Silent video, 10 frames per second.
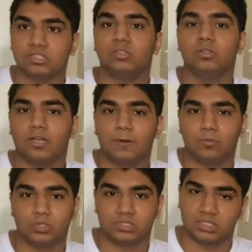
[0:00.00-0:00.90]
unit
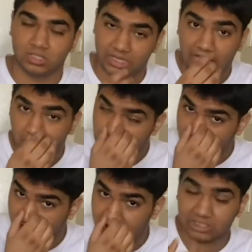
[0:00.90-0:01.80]
was to heavily
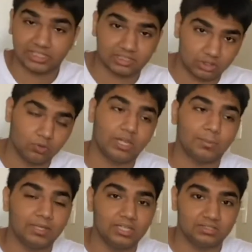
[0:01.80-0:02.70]
in like your AP
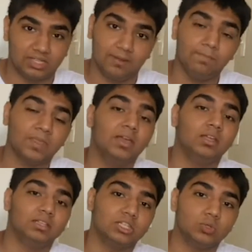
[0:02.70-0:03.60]
exam, then
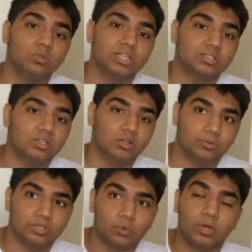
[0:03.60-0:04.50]
you would get to know the
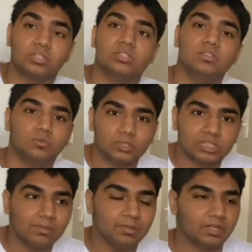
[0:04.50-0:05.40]
questions and what type
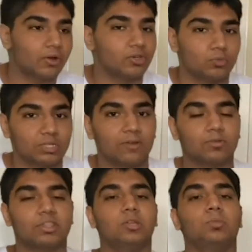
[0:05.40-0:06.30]
they are, and you would get really
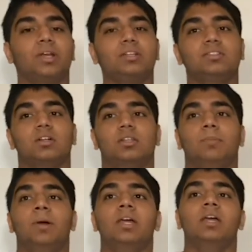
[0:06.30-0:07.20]
good practice on them.
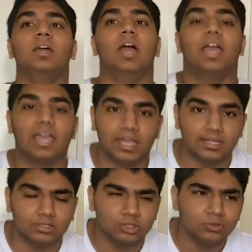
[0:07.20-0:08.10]
And you
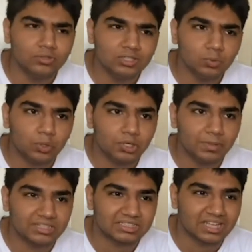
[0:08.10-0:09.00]
don't need to worry about the
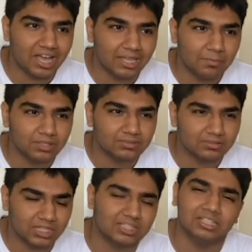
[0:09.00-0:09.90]
time, but like
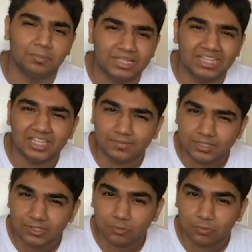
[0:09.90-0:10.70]
in the beginning of the year, but